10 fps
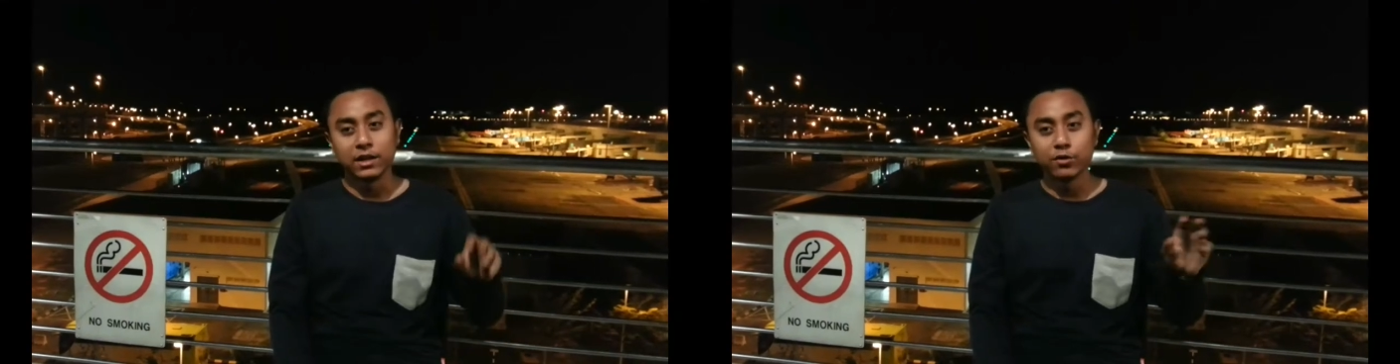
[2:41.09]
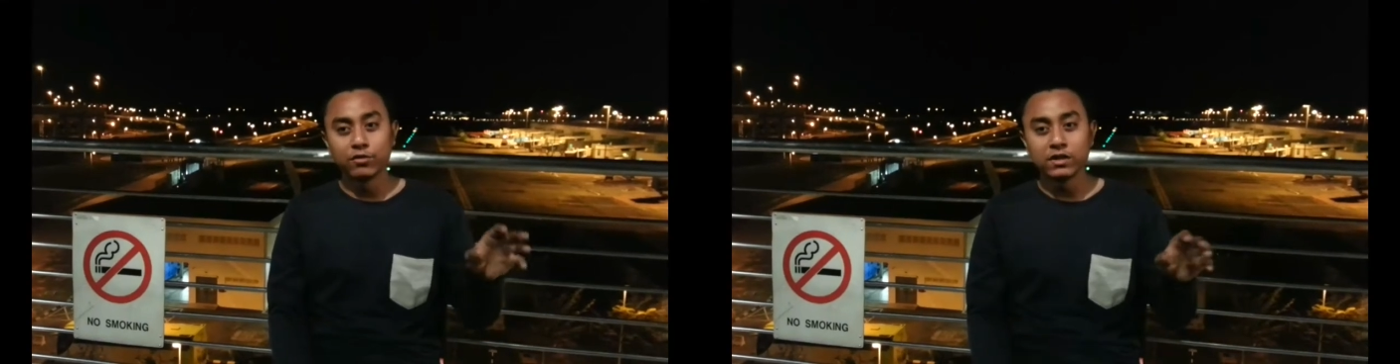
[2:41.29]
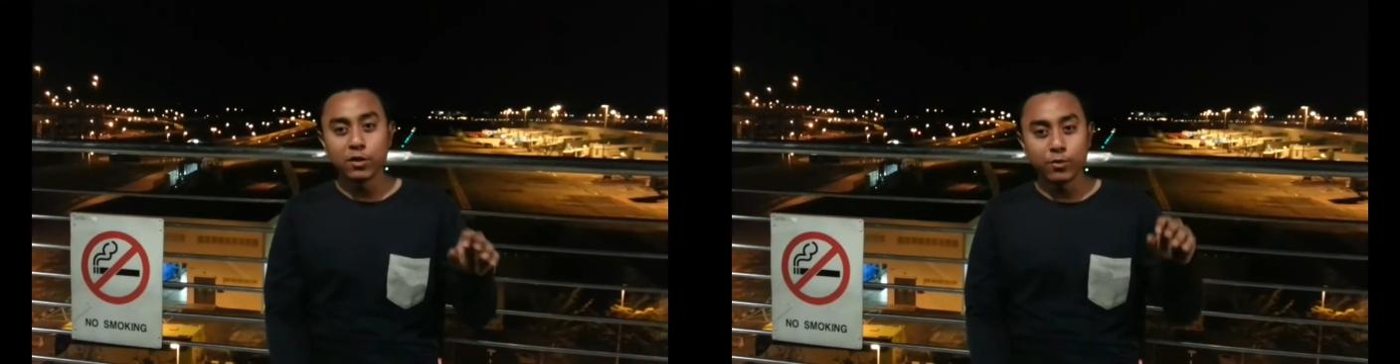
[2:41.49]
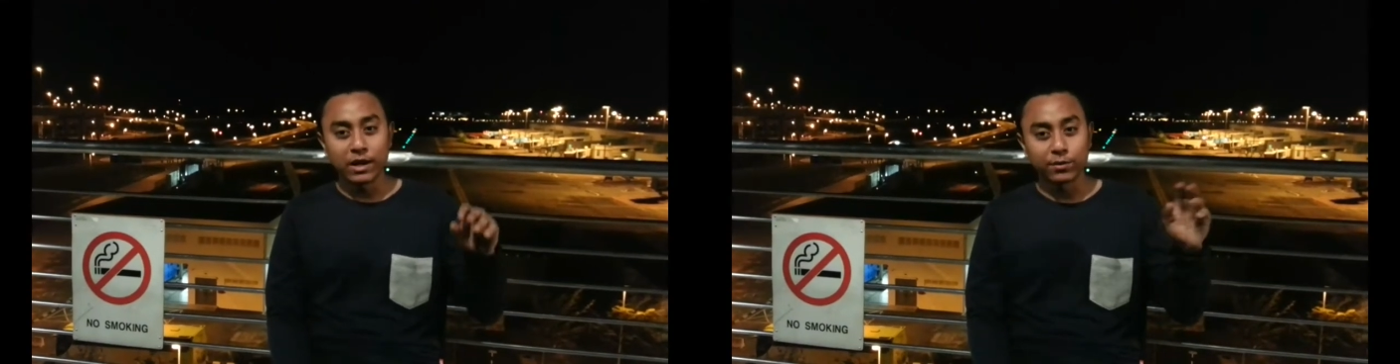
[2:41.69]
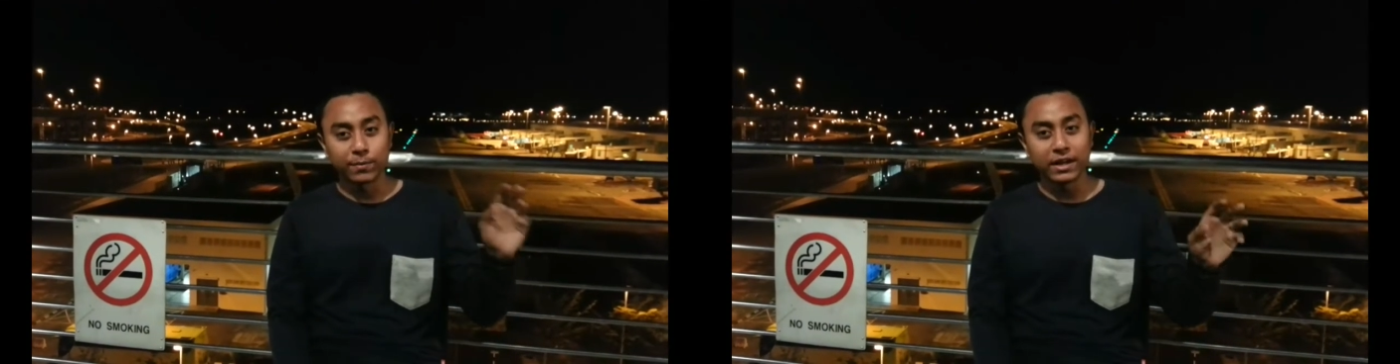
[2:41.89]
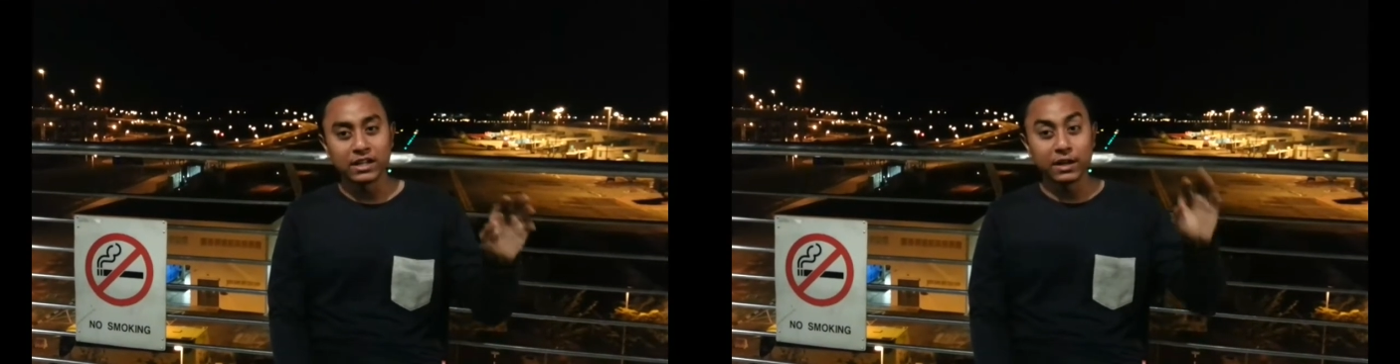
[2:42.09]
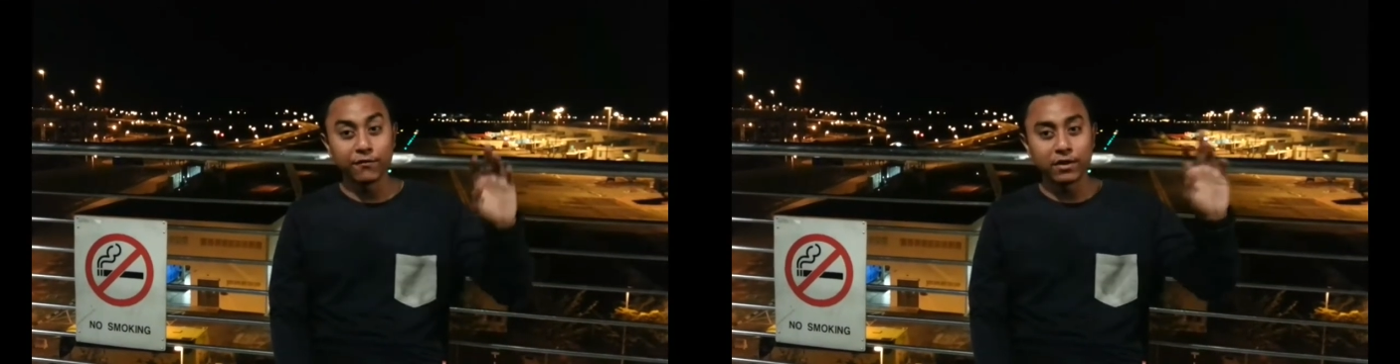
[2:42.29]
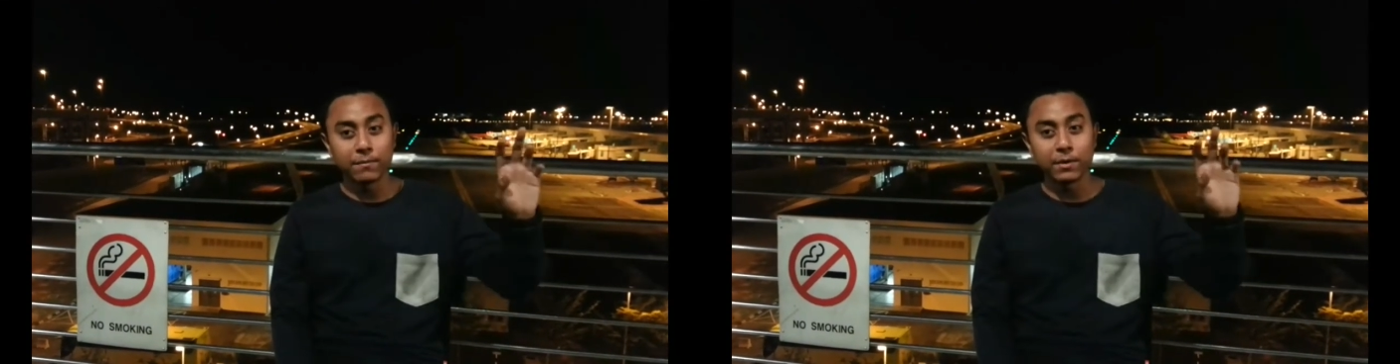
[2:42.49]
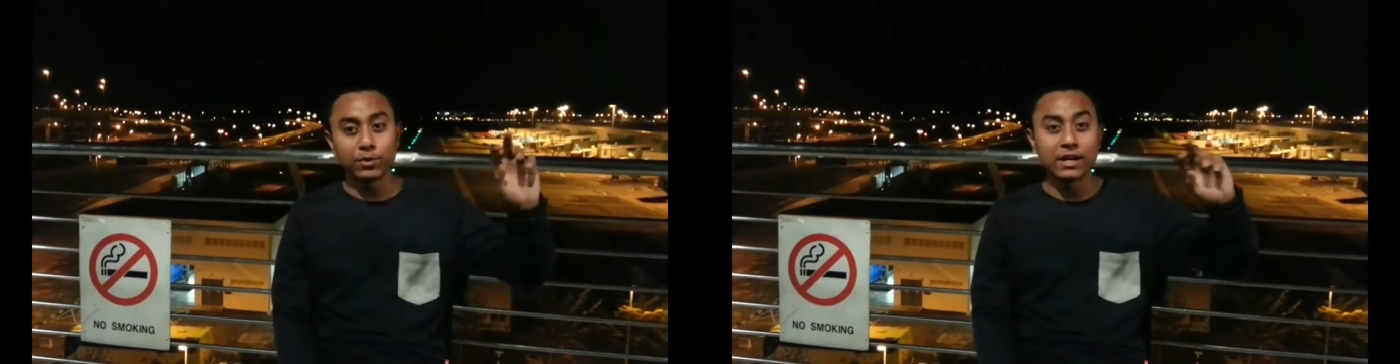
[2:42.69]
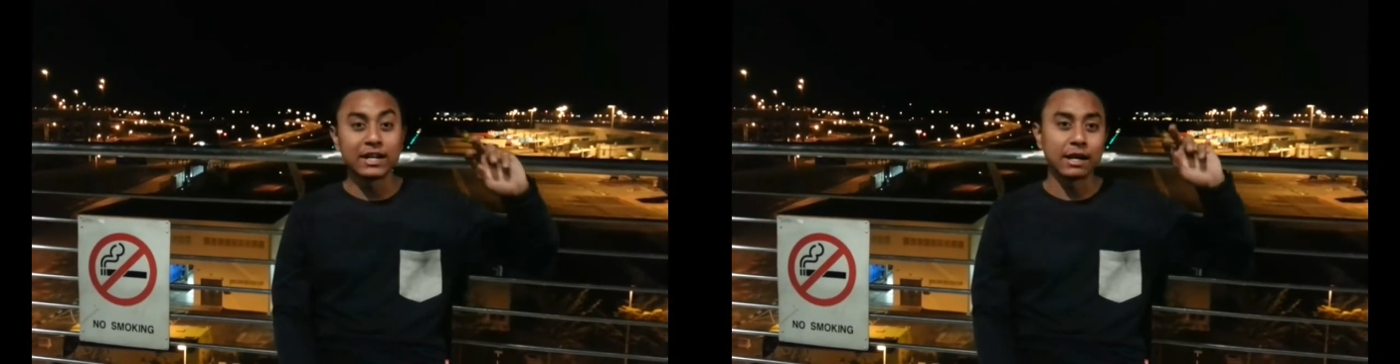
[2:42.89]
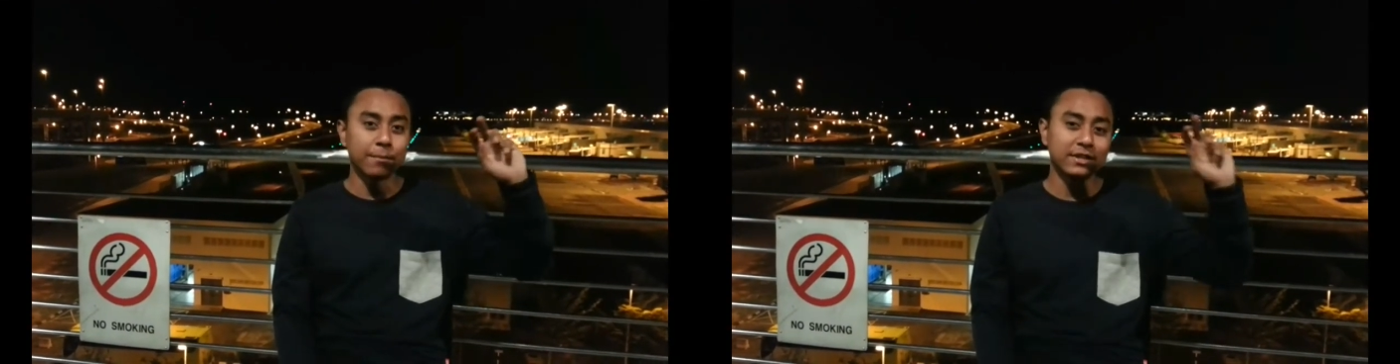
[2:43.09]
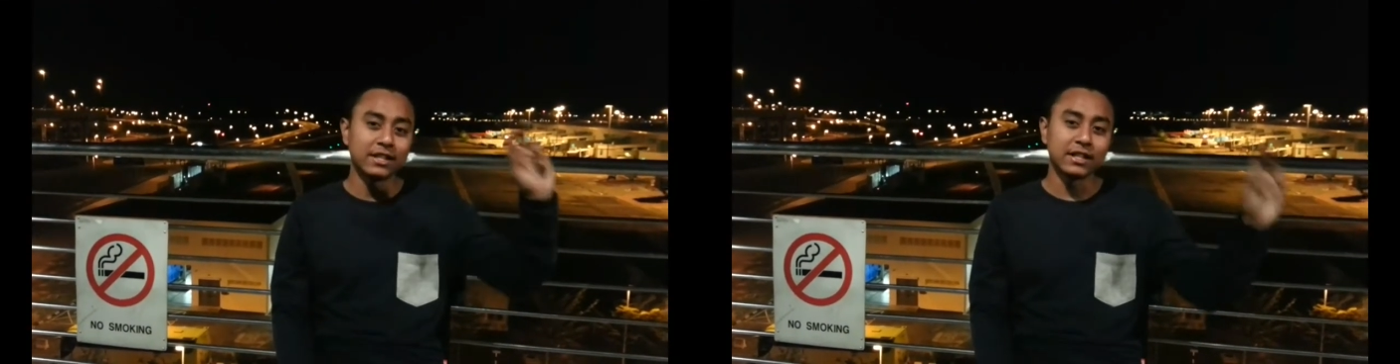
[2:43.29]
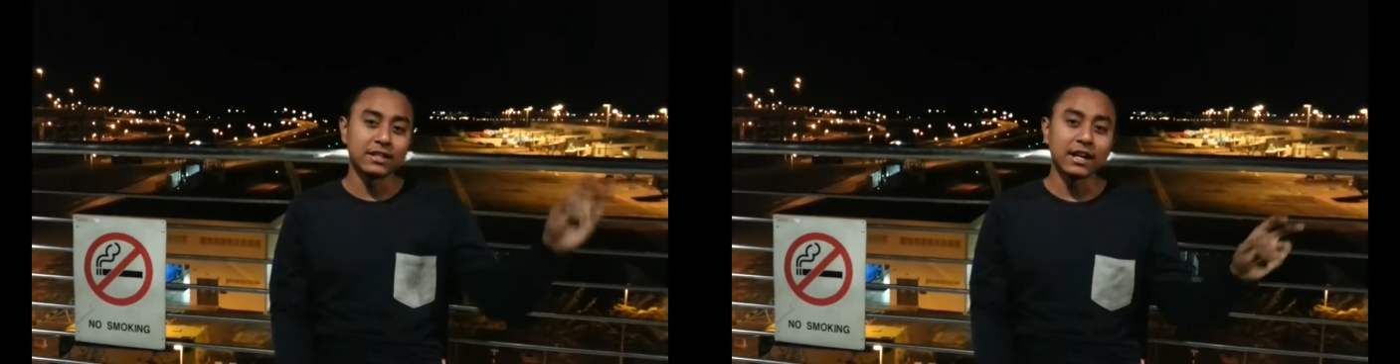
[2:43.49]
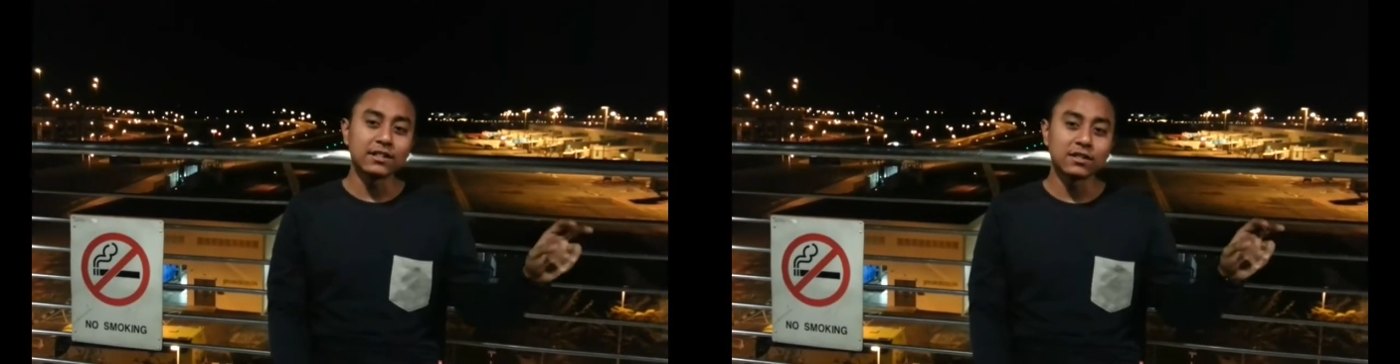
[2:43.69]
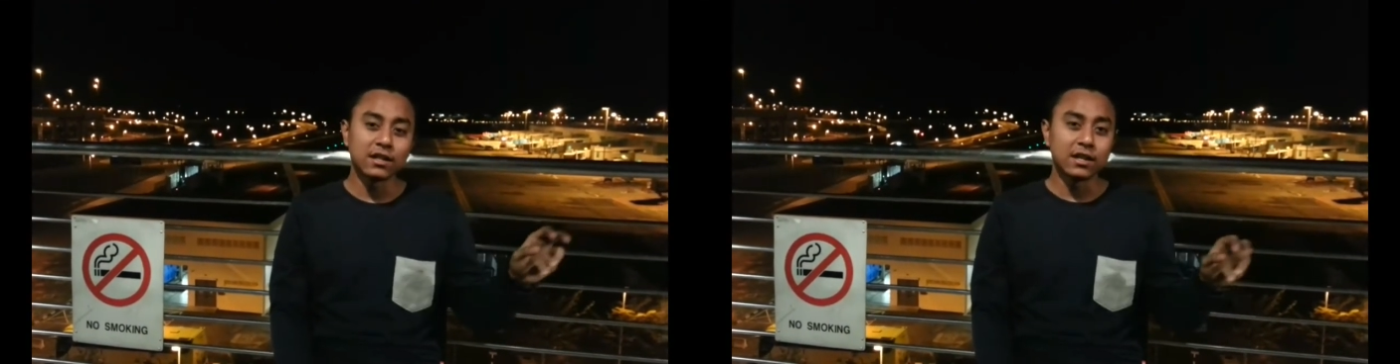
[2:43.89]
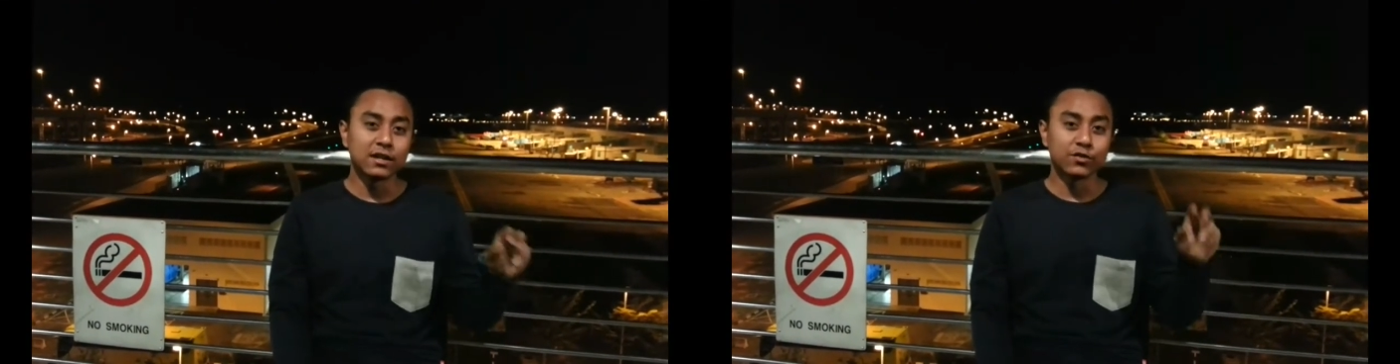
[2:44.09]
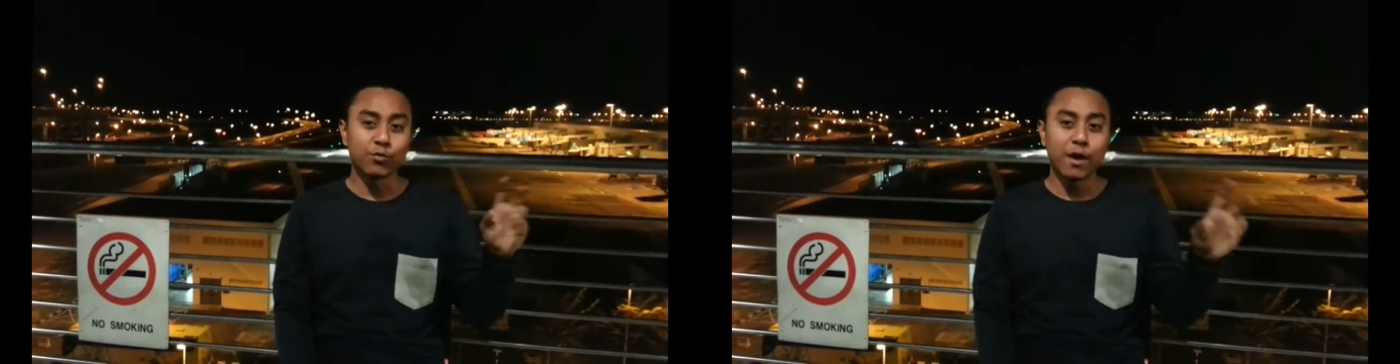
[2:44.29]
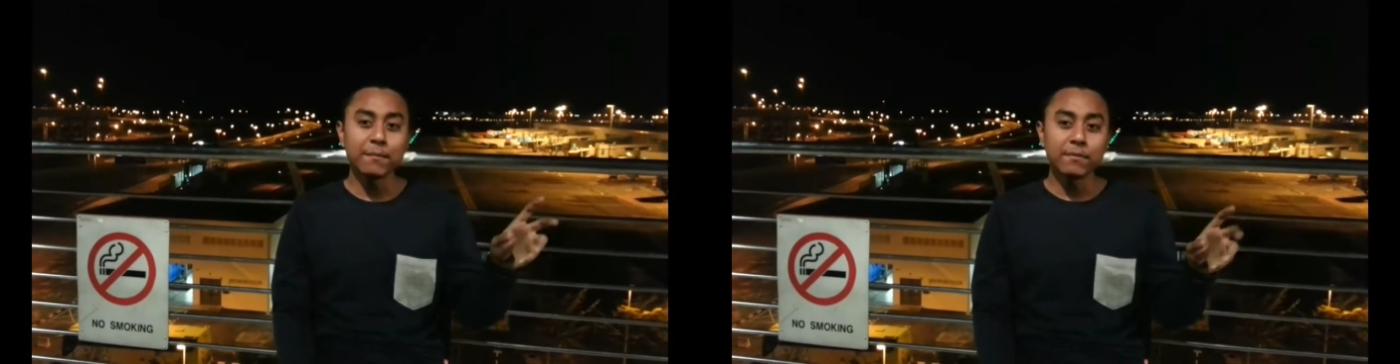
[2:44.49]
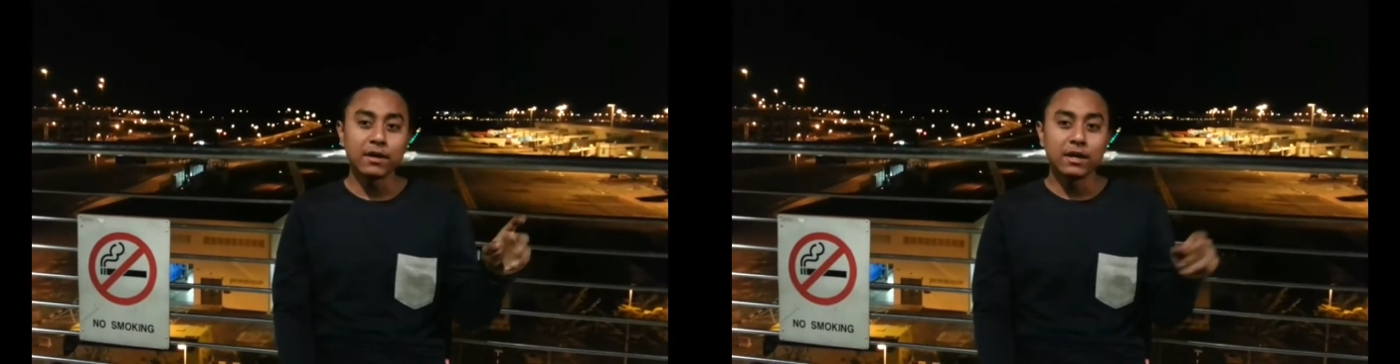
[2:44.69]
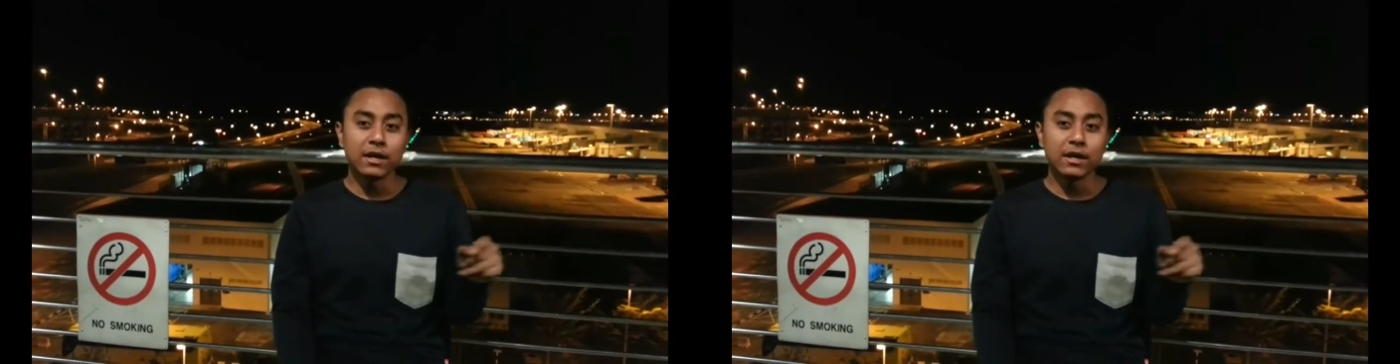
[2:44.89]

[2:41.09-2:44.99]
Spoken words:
The user will experience difference between a capacity touch swipe